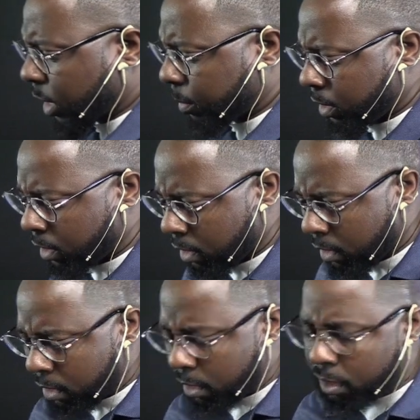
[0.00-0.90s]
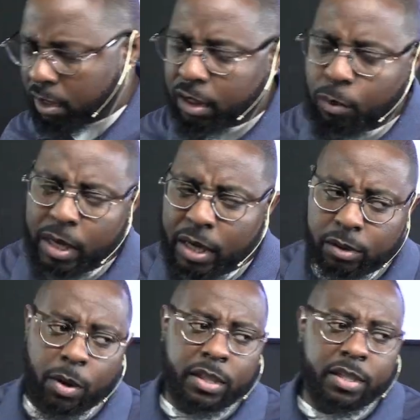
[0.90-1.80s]
chapter. Yeah. On watch, that
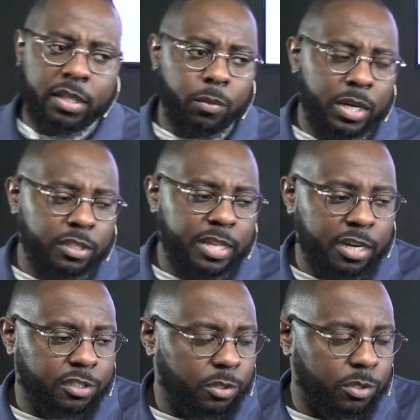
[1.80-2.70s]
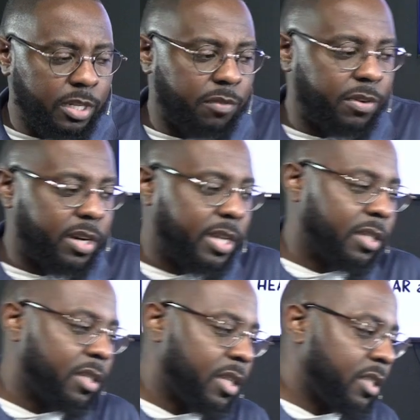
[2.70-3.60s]
watch, day, watch his attitude at the very end of this.